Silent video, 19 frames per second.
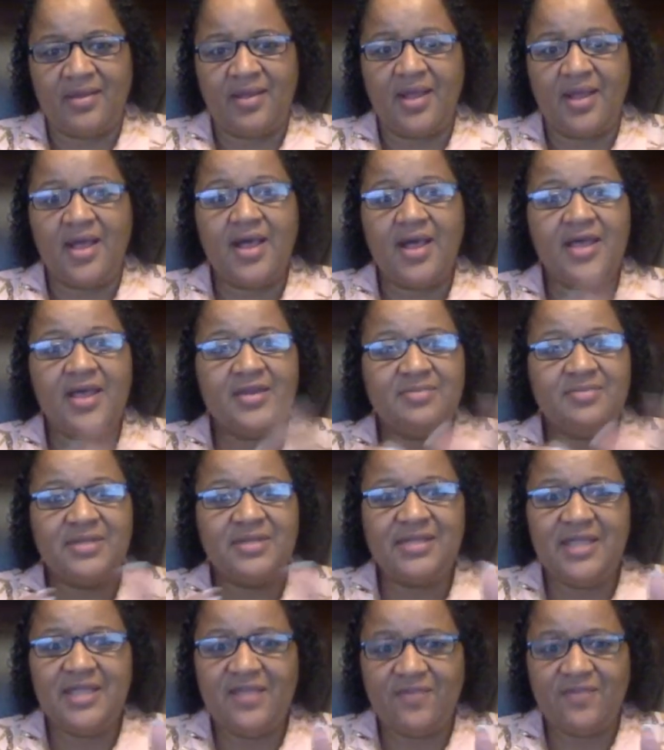
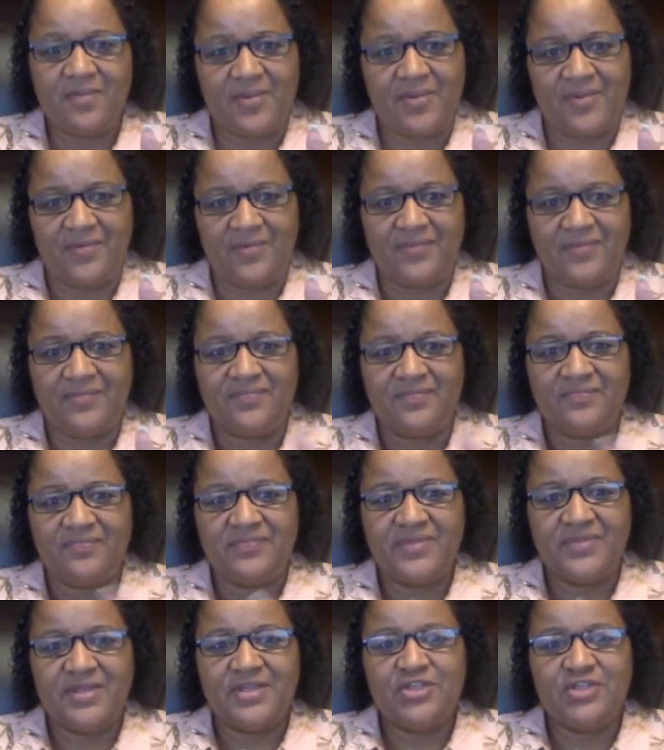Unbelievable.
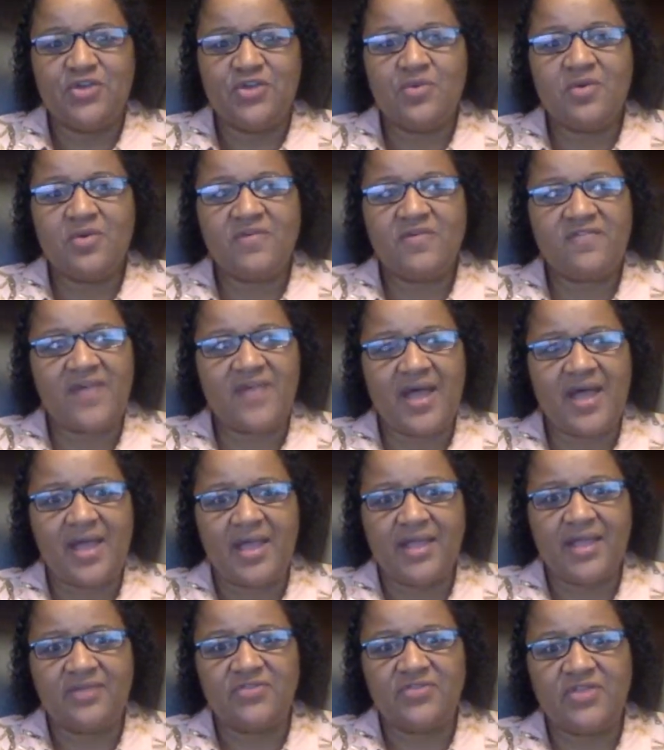You will
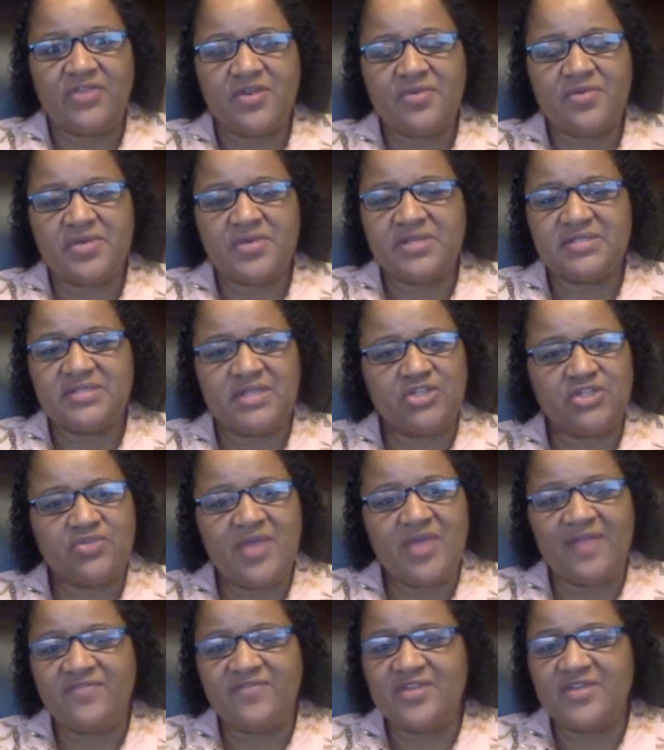find theories that you
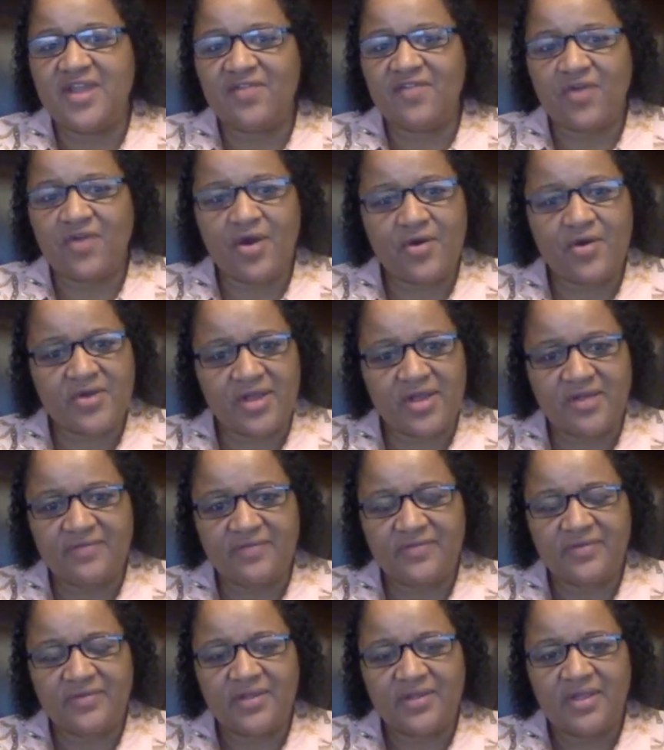have never heard of.
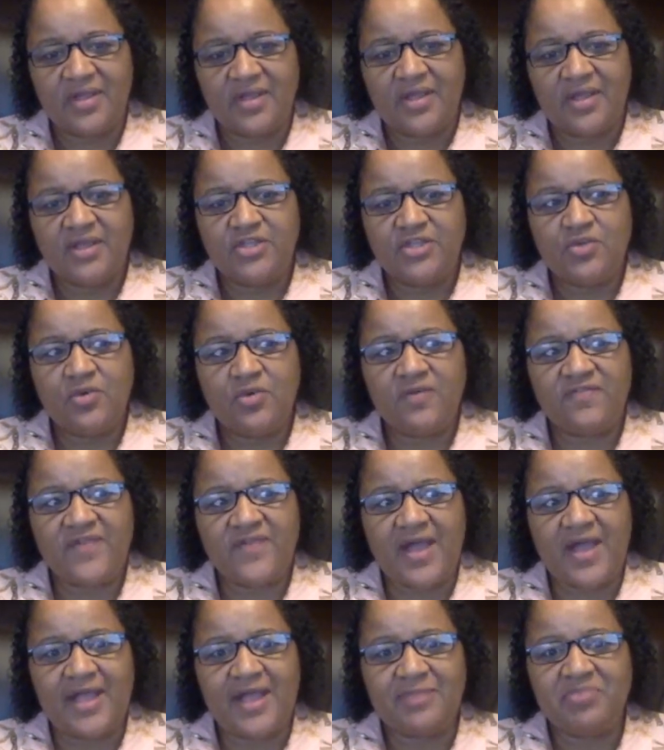You will
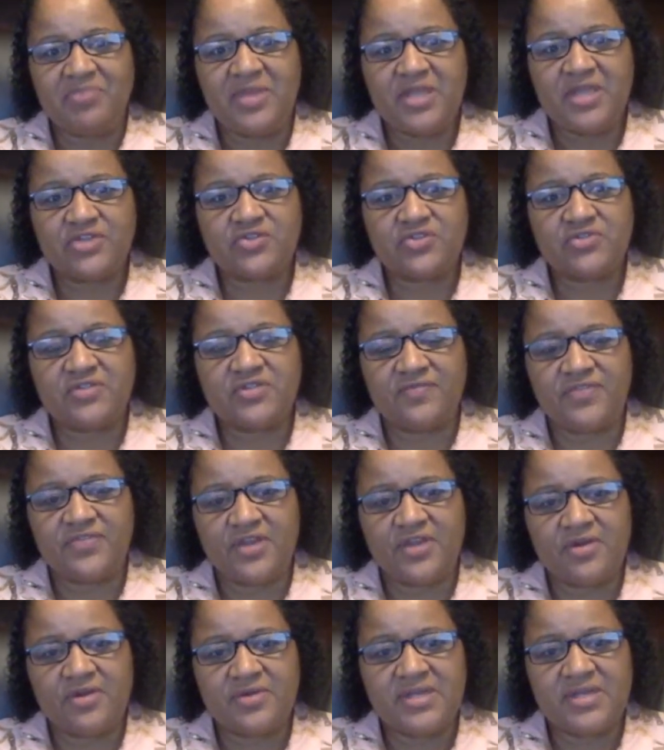find pictures of
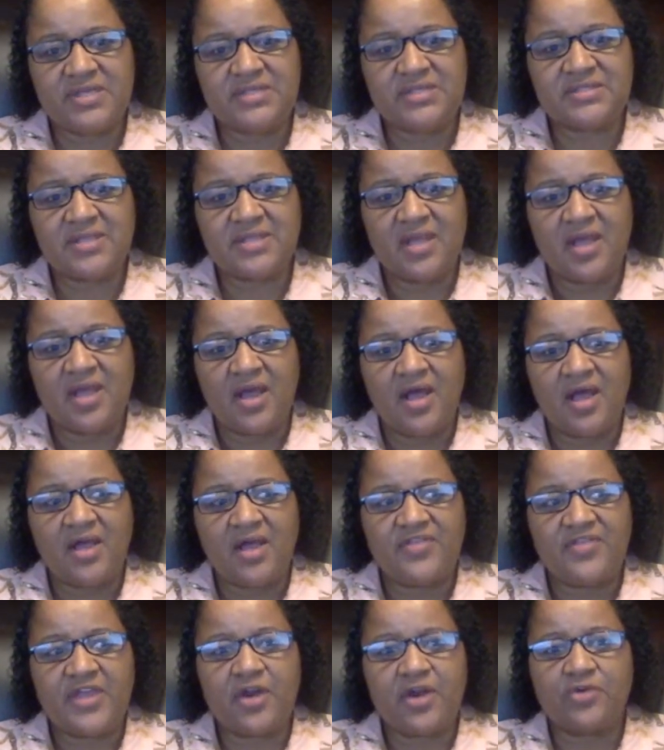theories
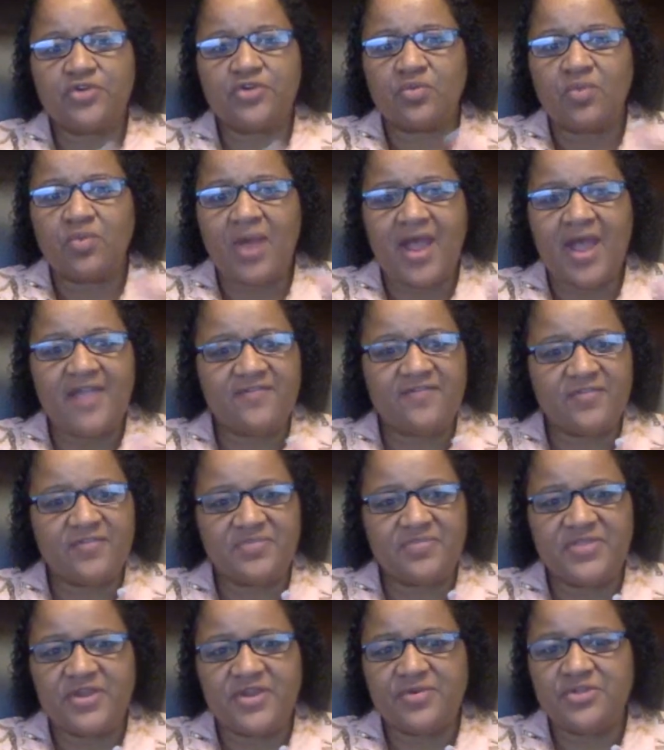that are derived from
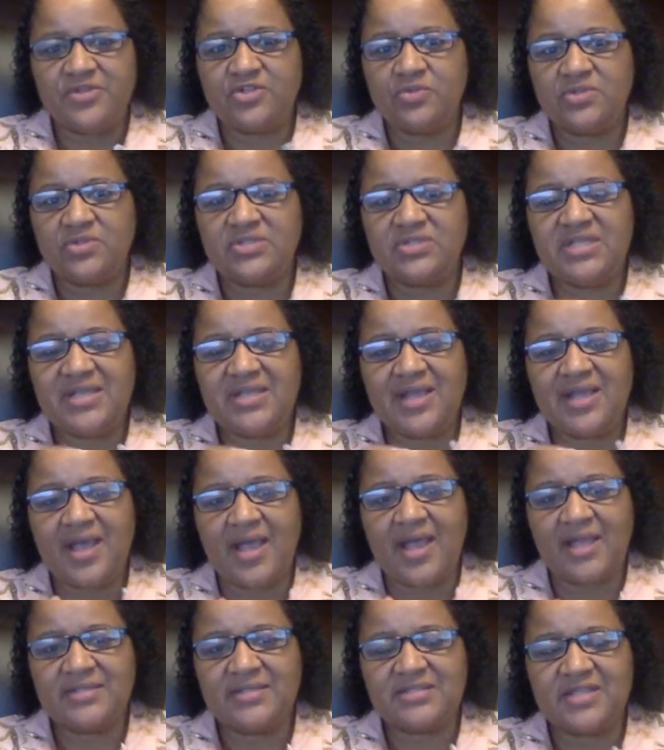theories. You will see
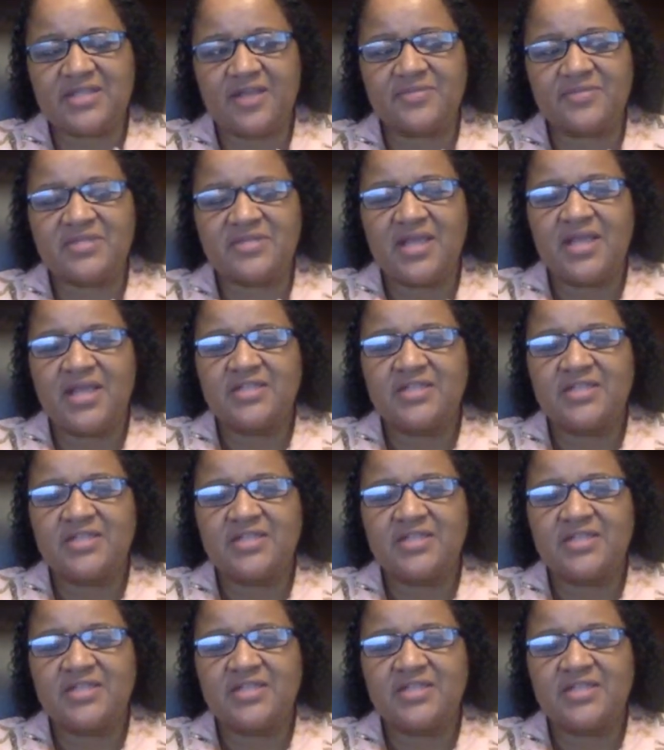concepts.